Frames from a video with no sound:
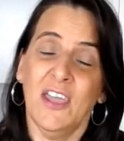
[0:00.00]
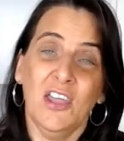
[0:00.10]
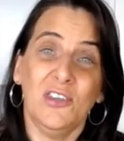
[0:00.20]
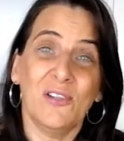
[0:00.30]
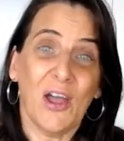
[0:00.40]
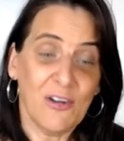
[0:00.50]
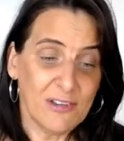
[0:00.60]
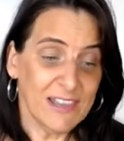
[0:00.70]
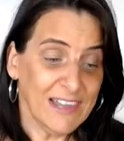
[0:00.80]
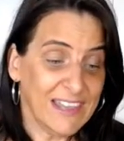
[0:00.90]
You'll
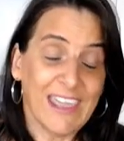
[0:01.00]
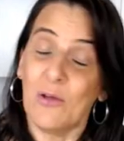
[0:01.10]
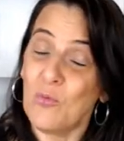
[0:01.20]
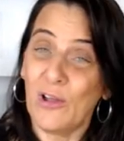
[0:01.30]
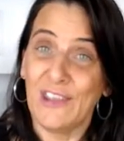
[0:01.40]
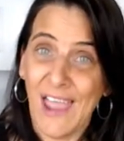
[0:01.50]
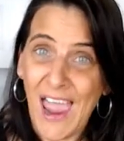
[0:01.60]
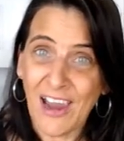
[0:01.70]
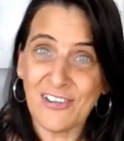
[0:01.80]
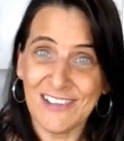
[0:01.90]
only get what you
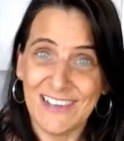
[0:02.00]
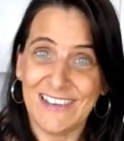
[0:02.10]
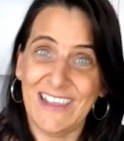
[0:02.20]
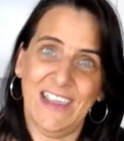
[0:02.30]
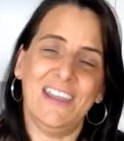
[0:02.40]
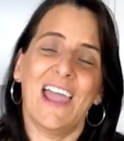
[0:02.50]
actually need